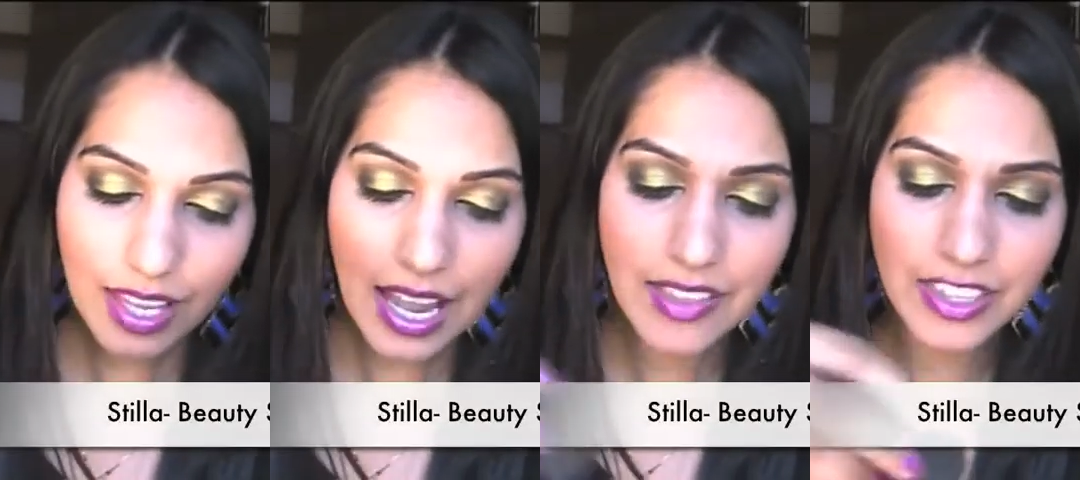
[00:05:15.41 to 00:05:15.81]

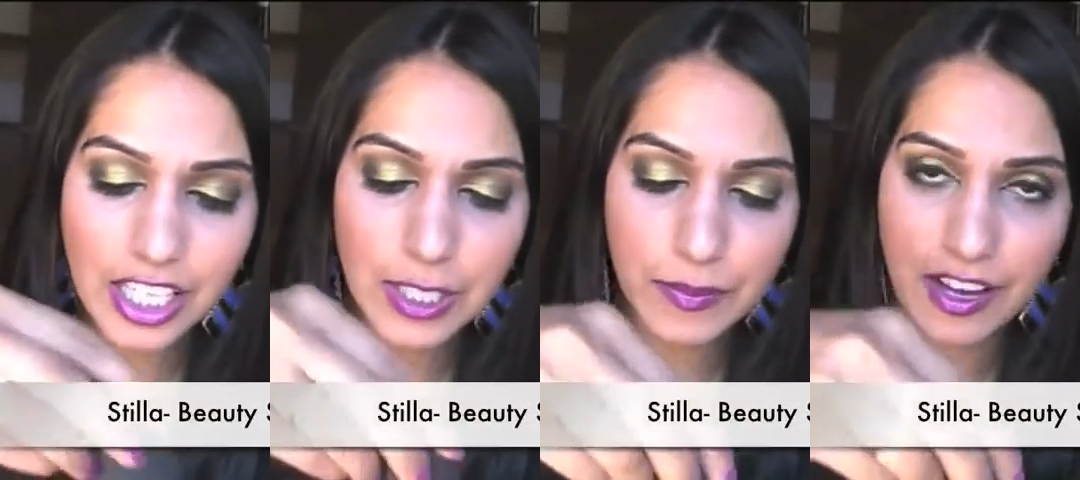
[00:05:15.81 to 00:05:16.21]
and then
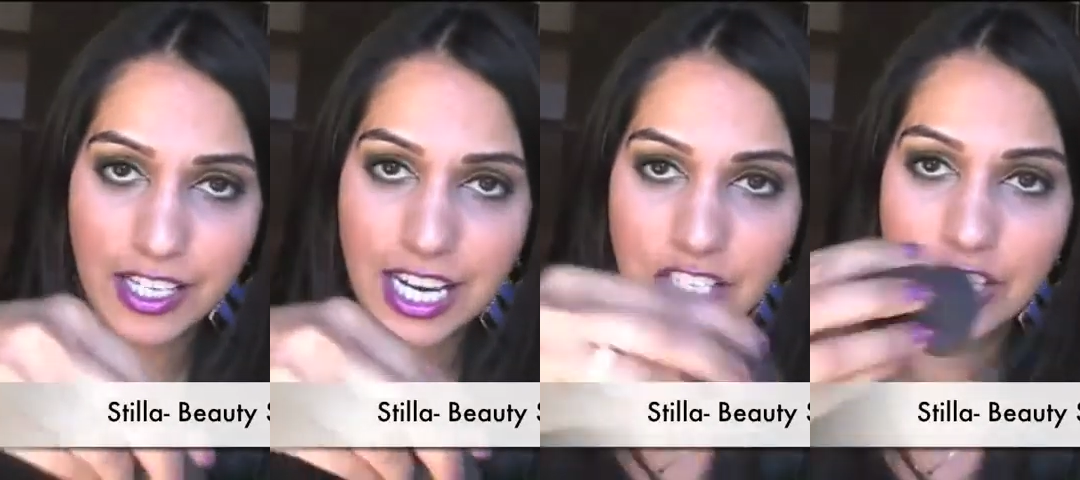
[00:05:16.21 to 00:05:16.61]
you dip your
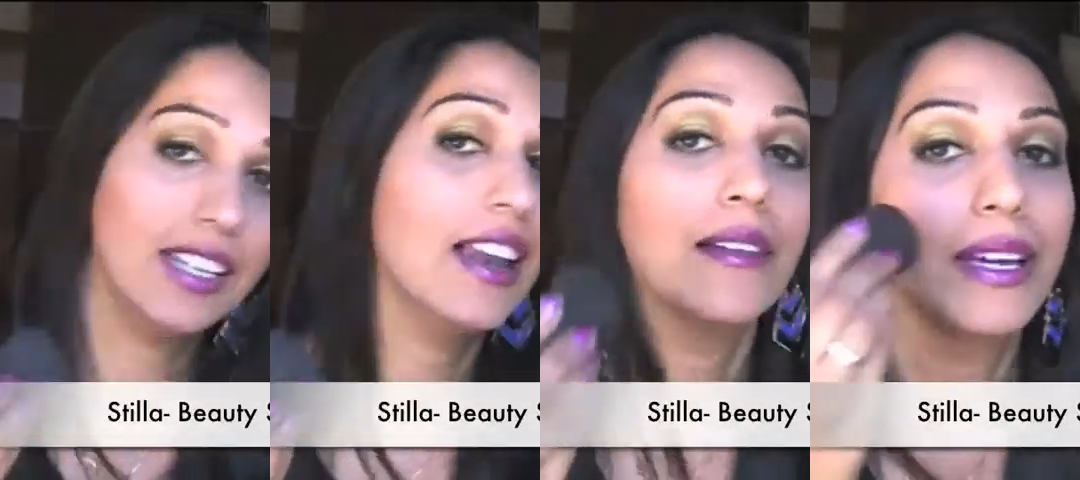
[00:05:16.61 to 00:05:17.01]
foundation
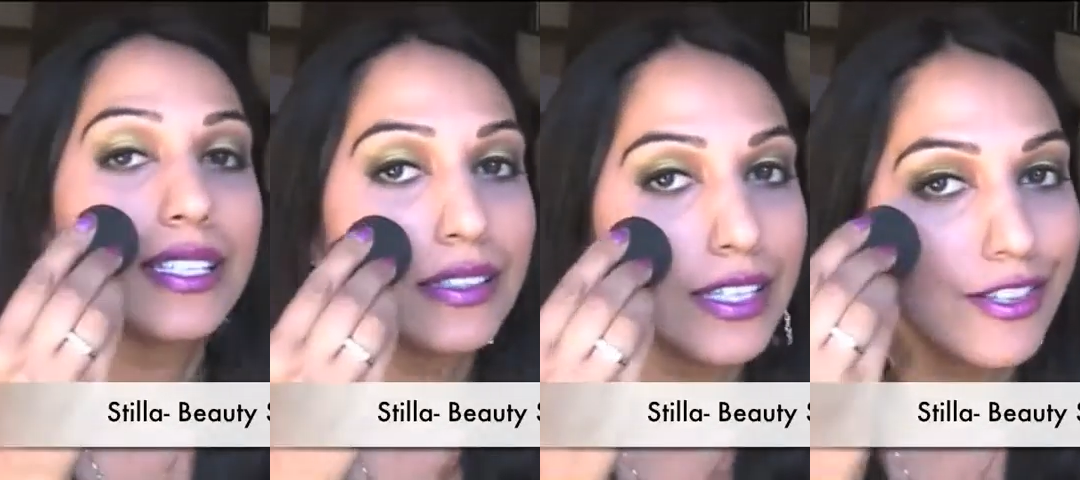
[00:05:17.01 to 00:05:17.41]
in, and
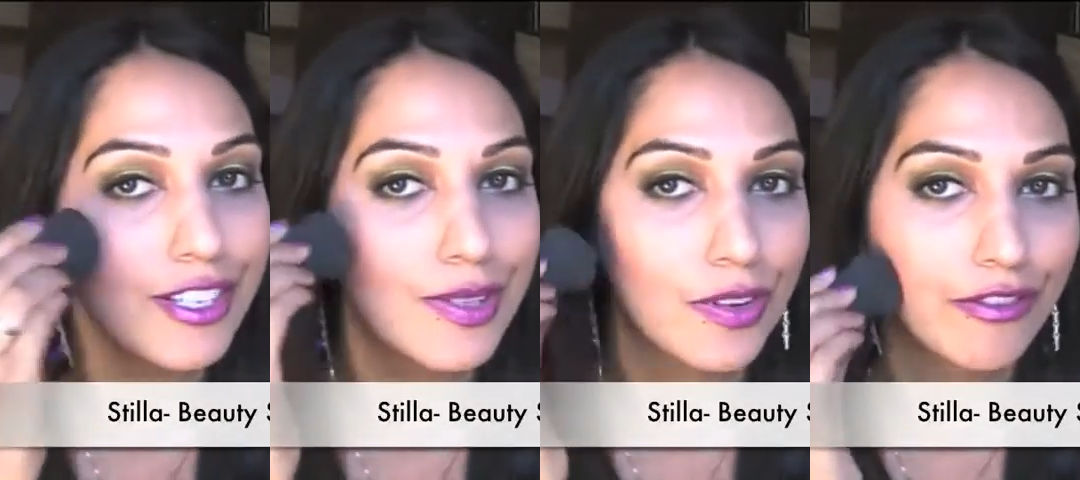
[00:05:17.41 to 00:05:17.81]
basically you
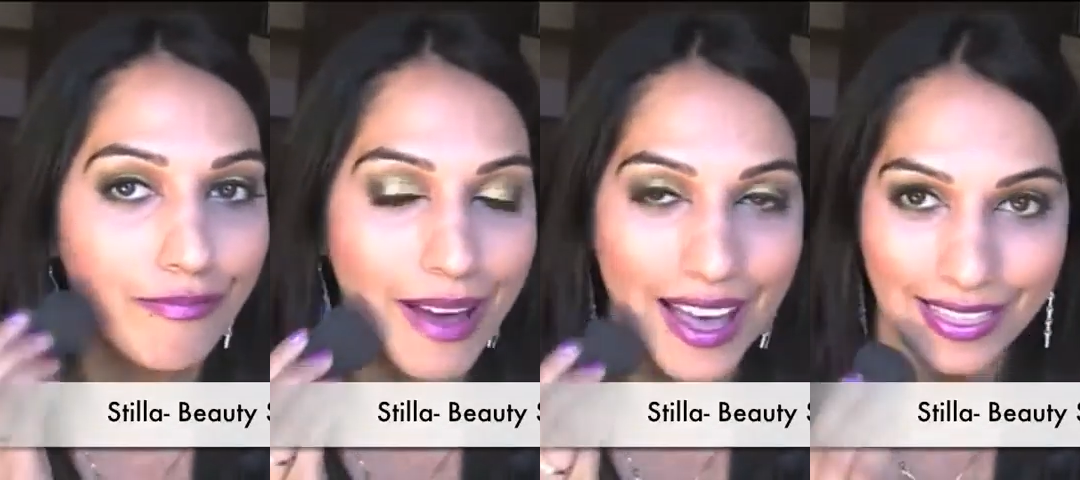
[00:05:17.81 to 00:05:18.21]
just sort of
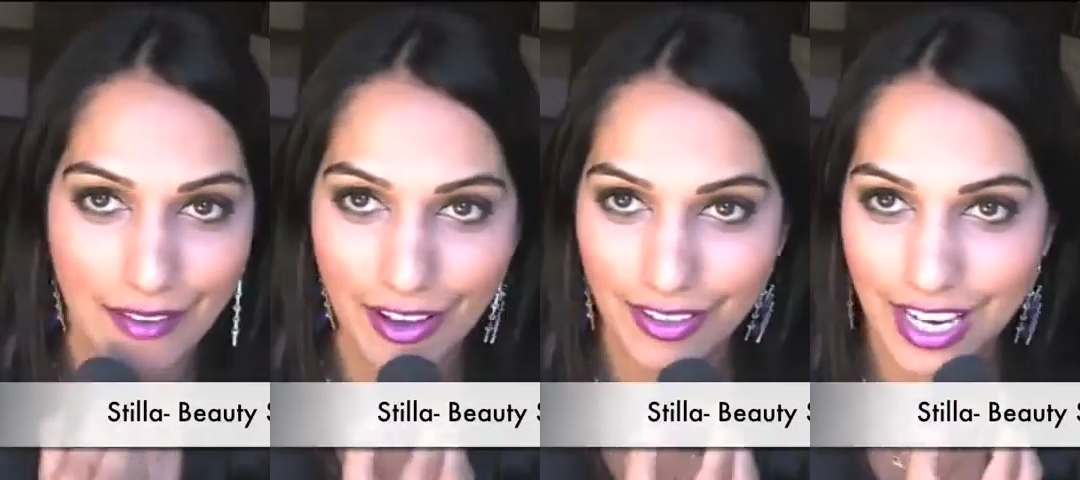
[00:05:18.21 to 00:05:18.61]
pat
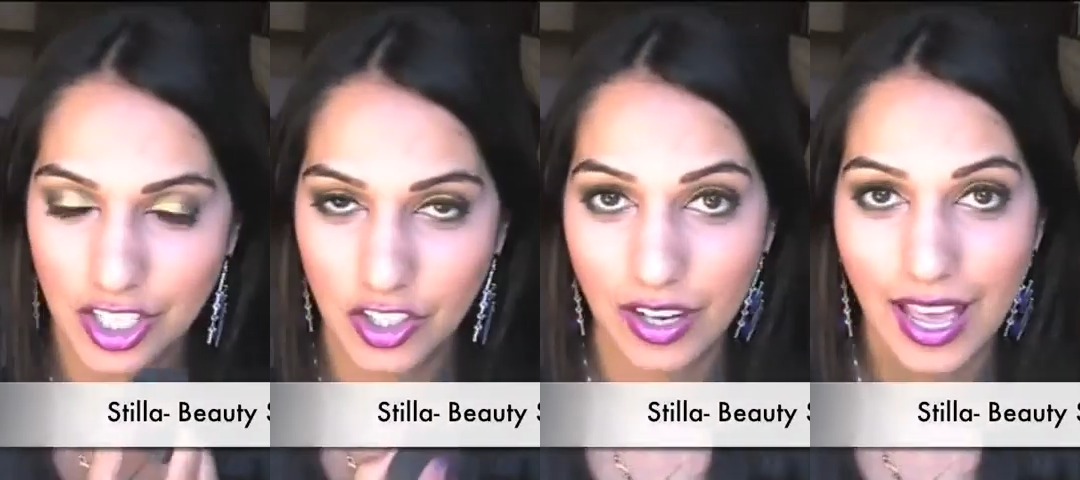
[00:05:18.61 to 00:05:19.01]
that
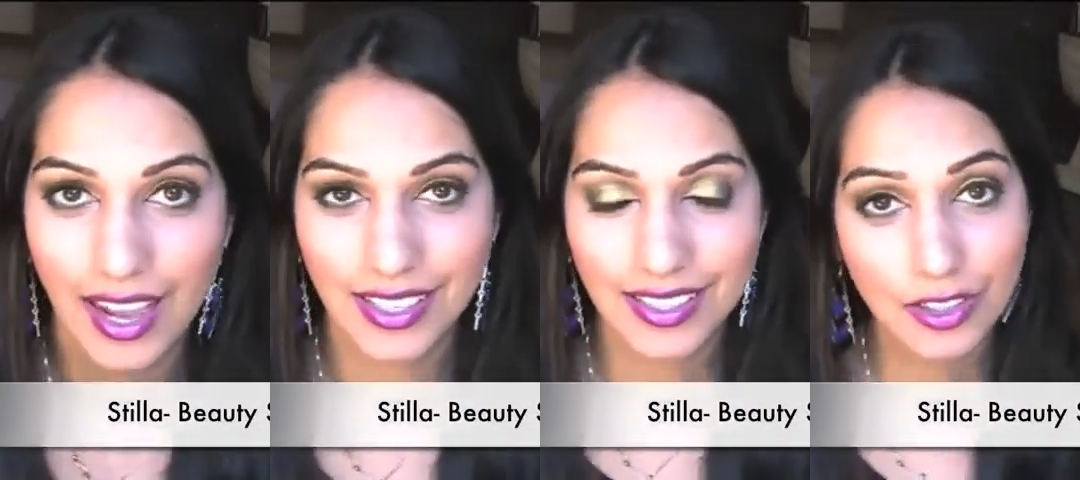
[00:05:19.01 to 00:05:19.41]
foundation on,
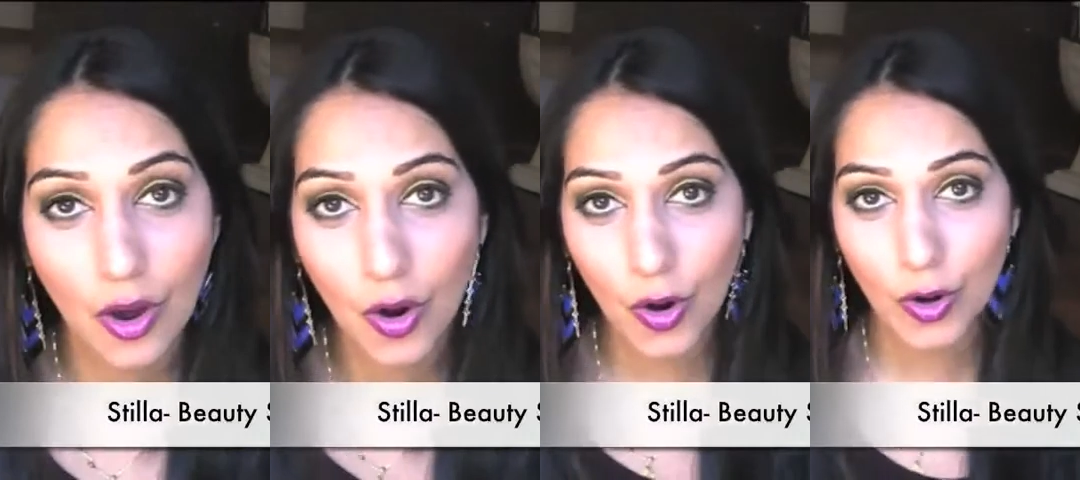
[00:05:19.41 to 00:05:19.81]
and it's
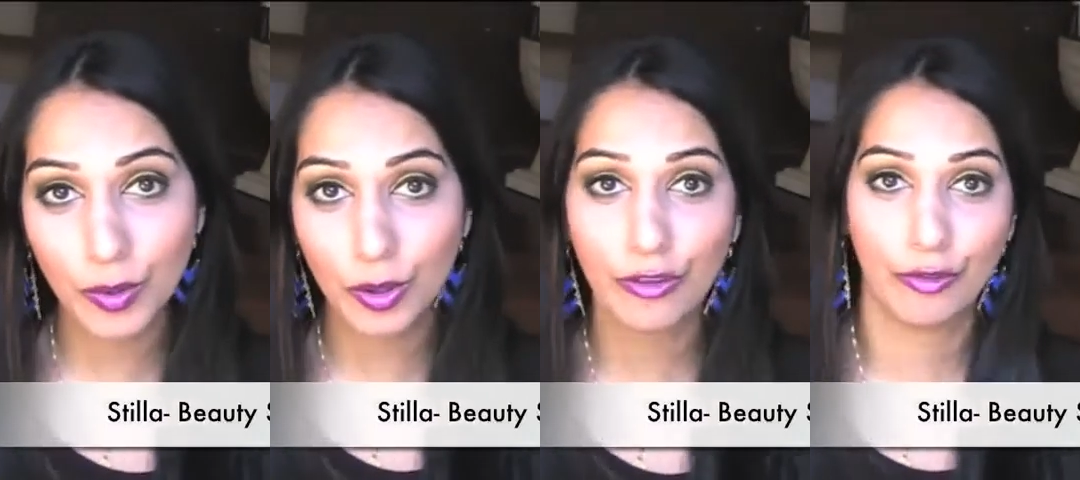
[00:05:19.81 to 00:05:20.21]
so
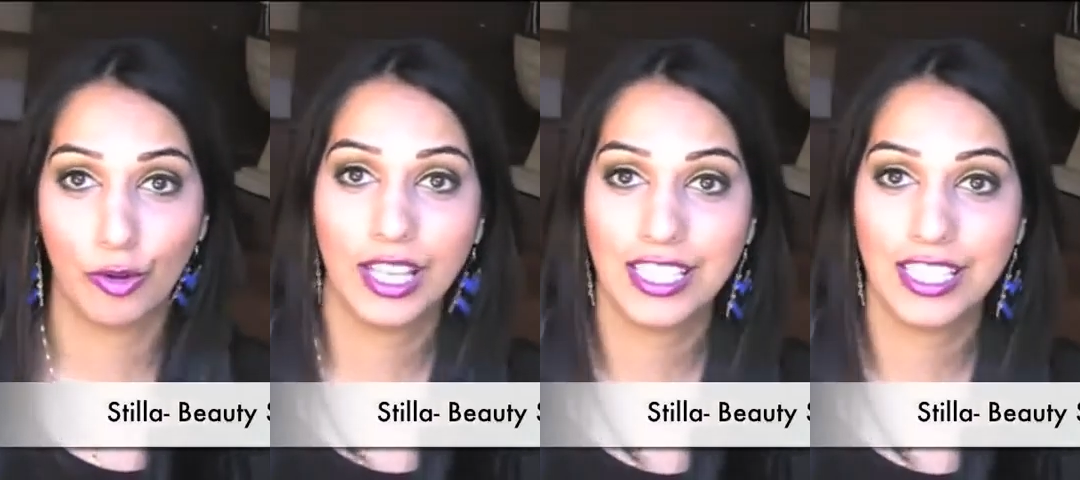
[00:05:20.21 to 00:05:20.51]
beautiful.